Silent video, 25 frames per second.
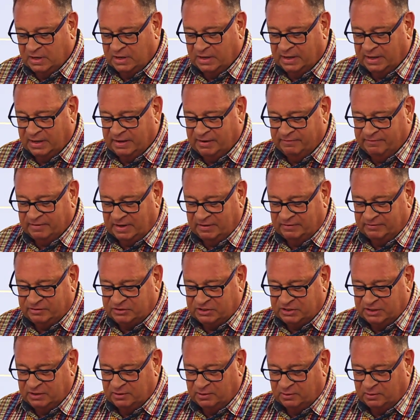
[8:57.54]
I've
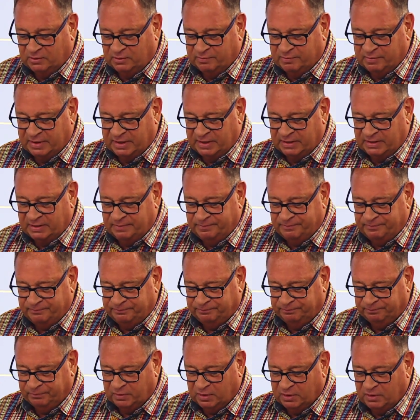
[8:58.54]
seen old men
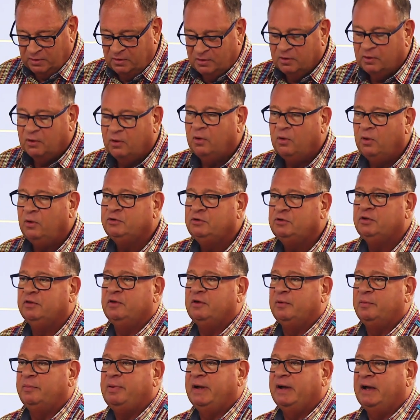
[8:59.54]
hold to
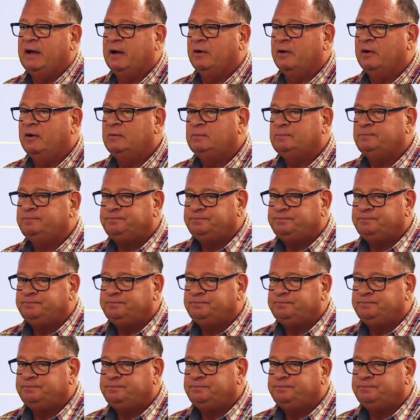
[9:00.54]
their power